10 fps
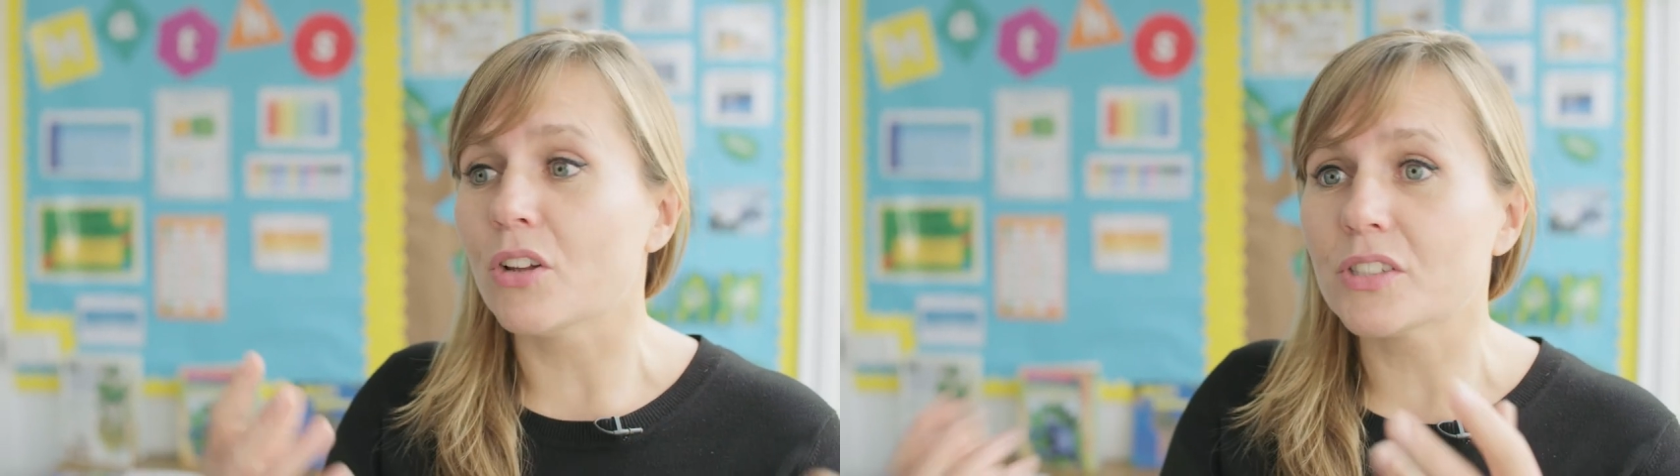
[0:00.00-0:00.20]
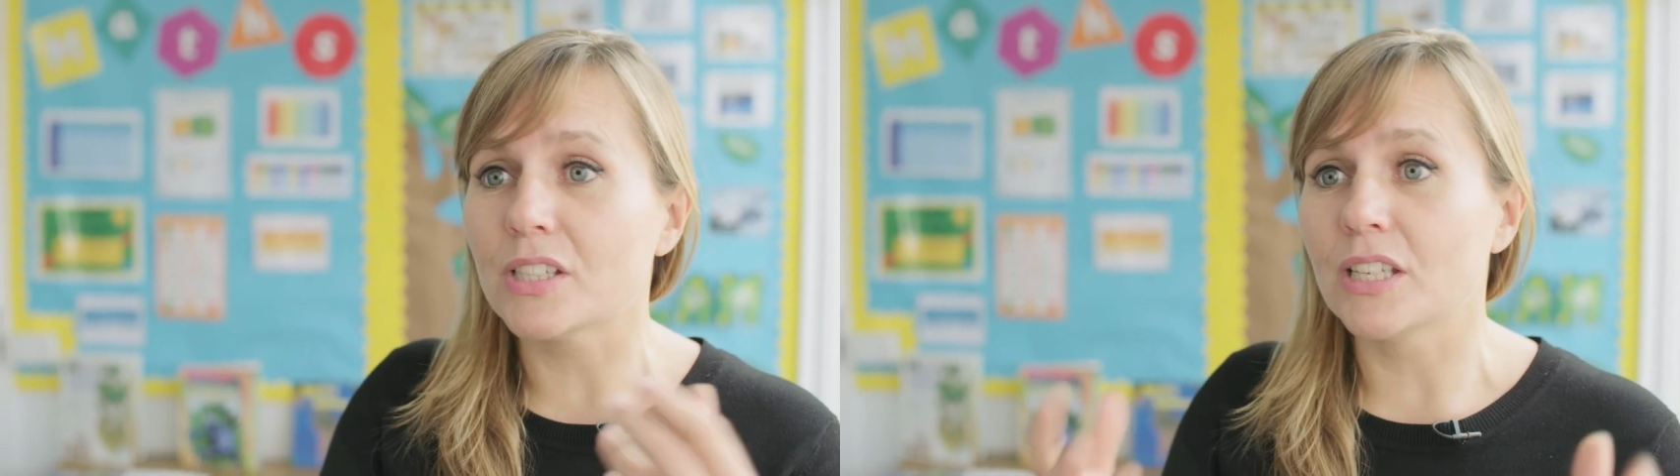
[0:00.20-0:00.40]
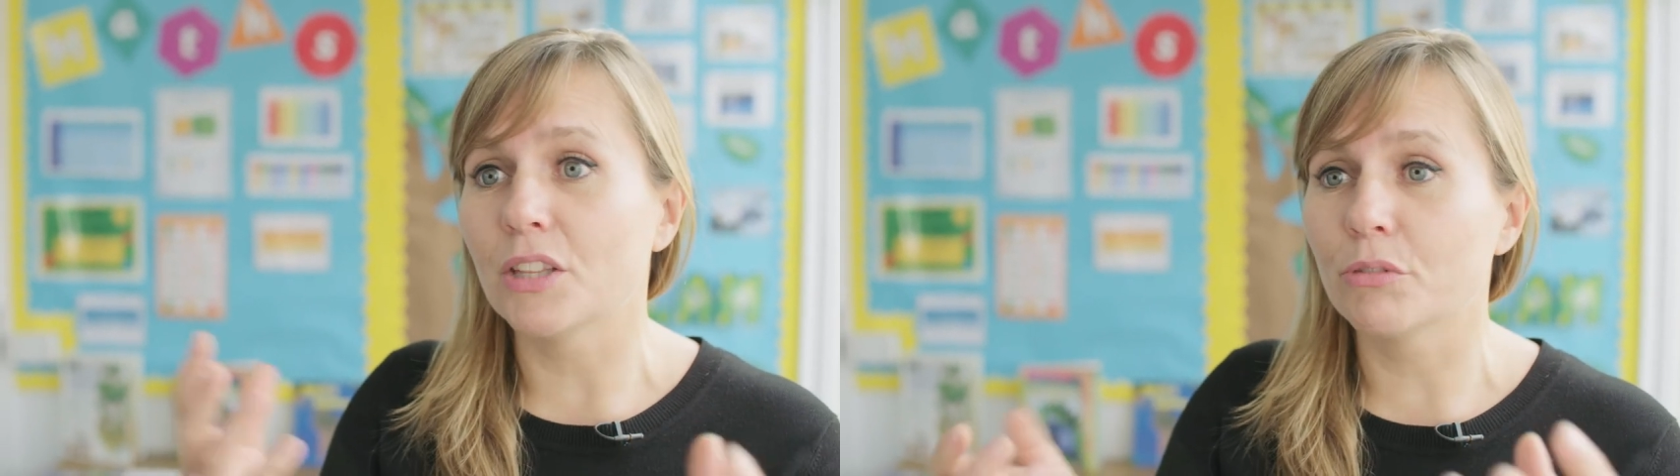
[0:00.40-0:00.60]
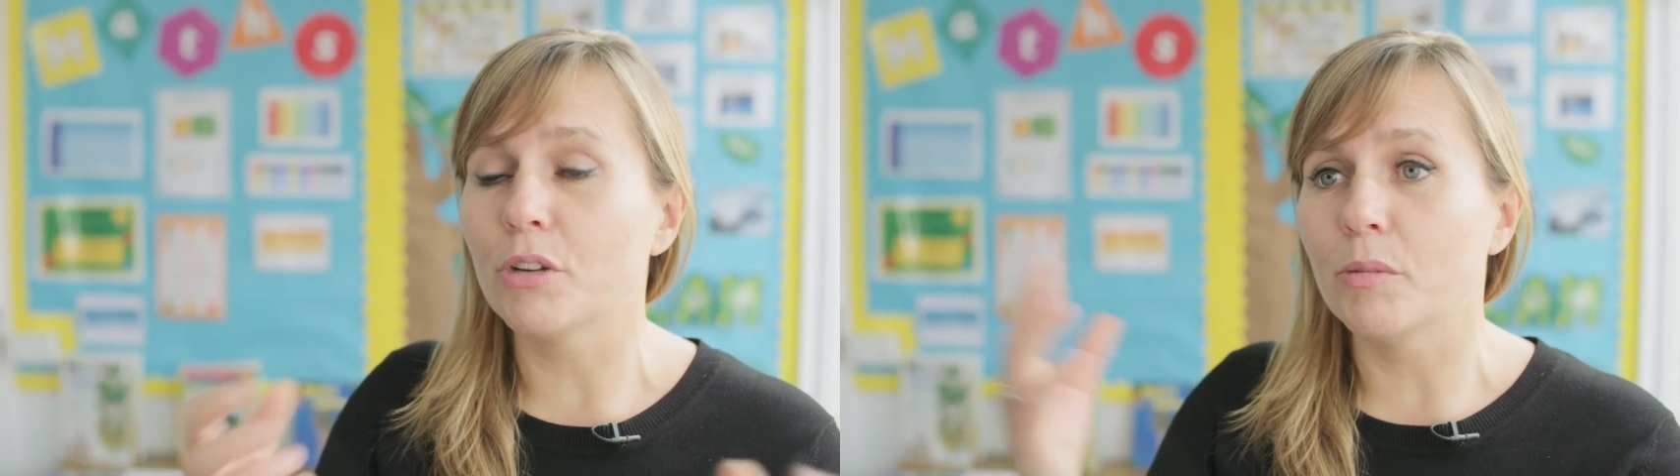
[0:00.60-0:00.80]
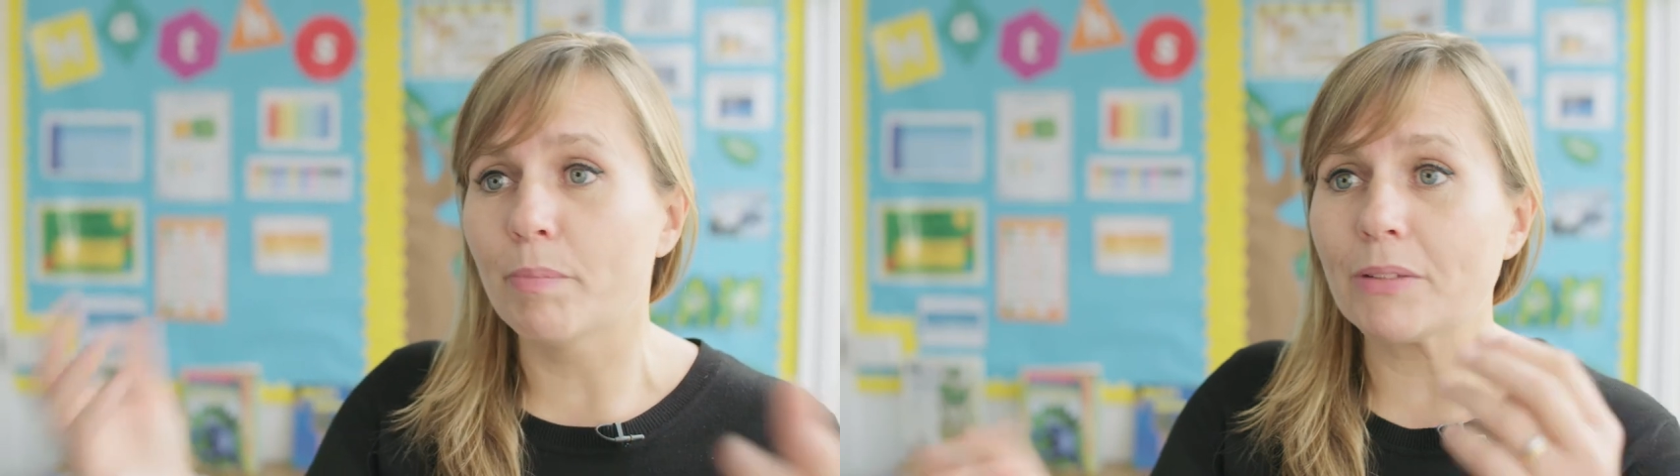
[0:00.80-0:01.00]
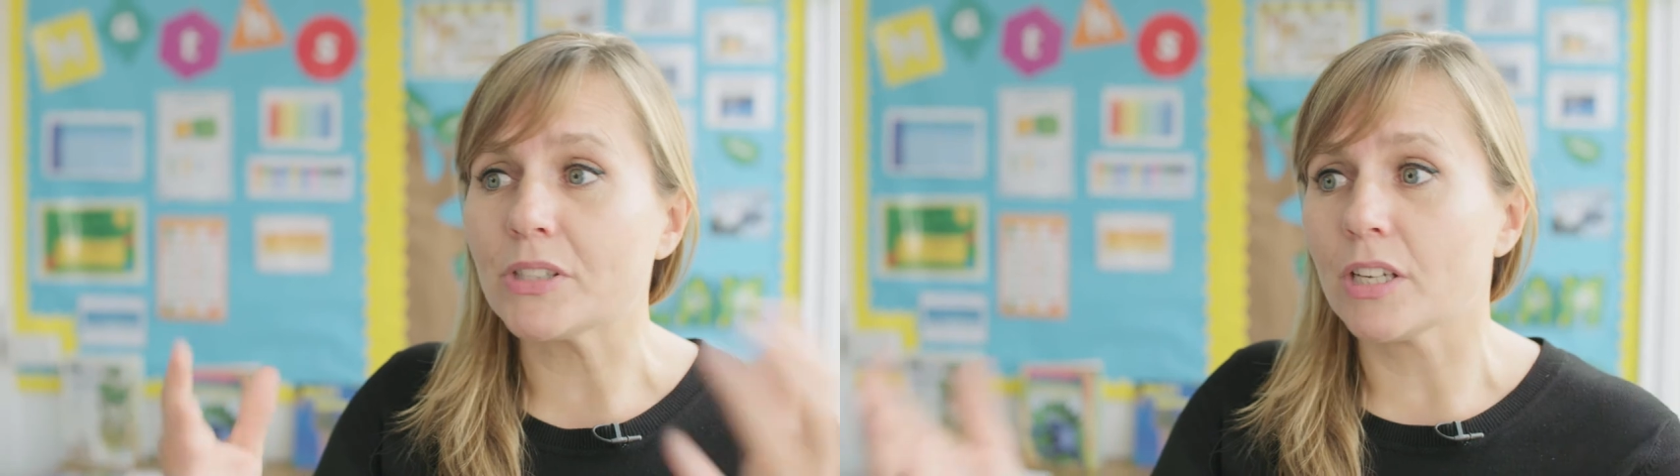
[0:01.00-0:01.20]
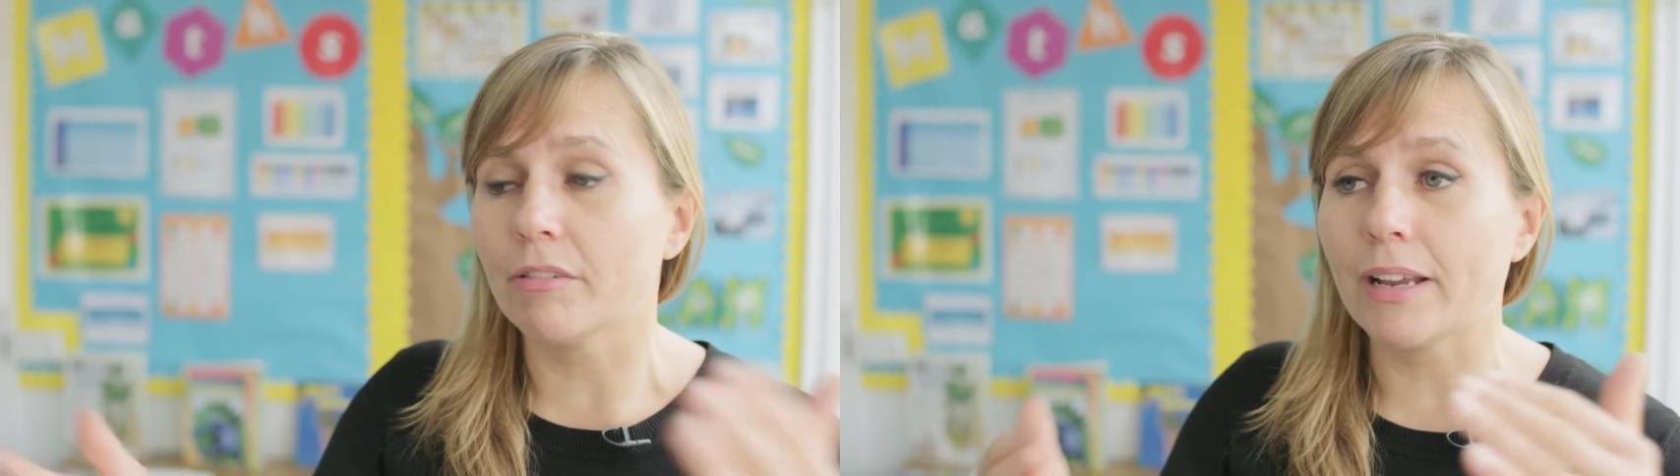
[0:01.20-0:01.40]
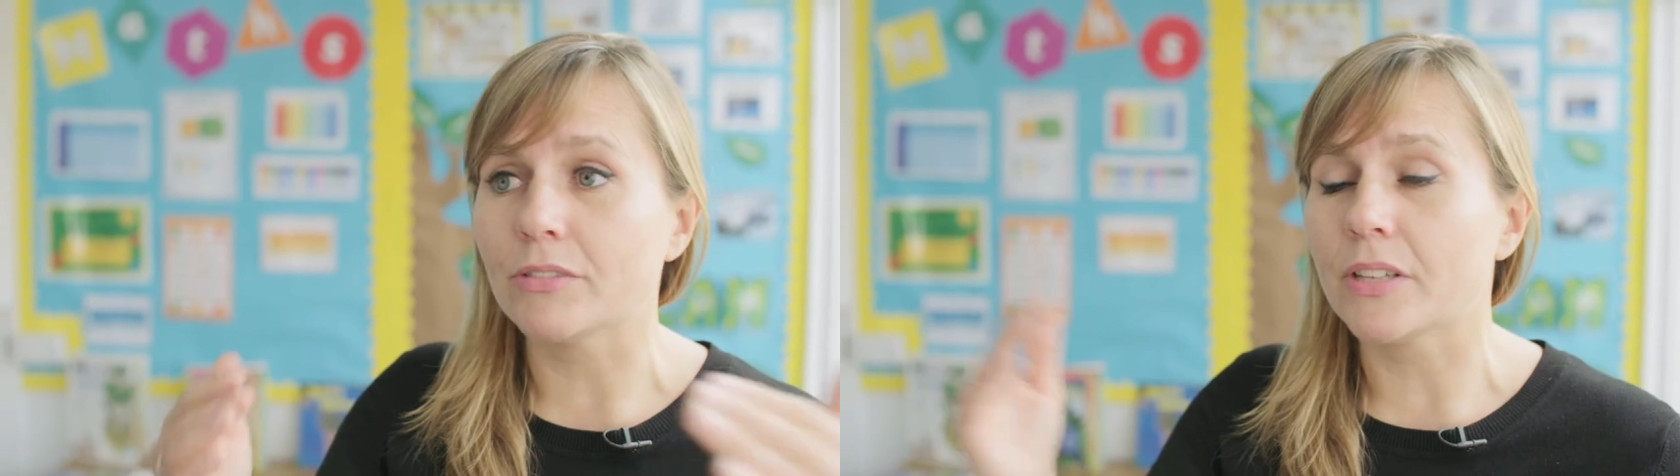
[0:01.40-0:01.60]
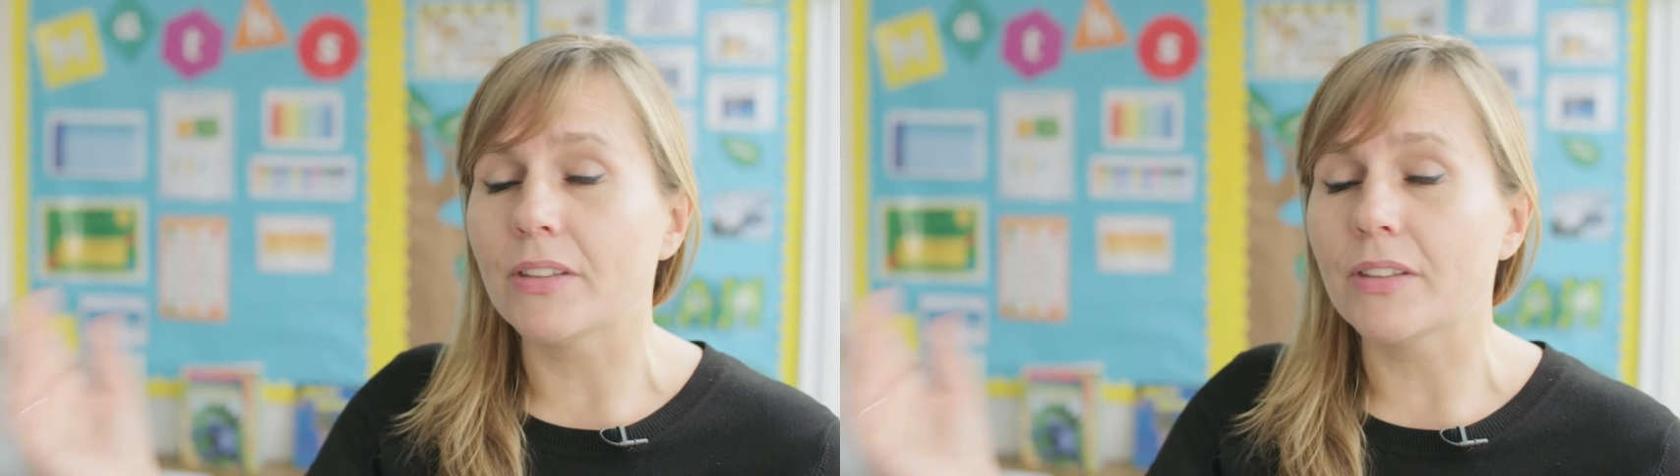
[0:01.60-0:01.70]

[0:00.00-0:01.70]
answers in the room and bouncing around,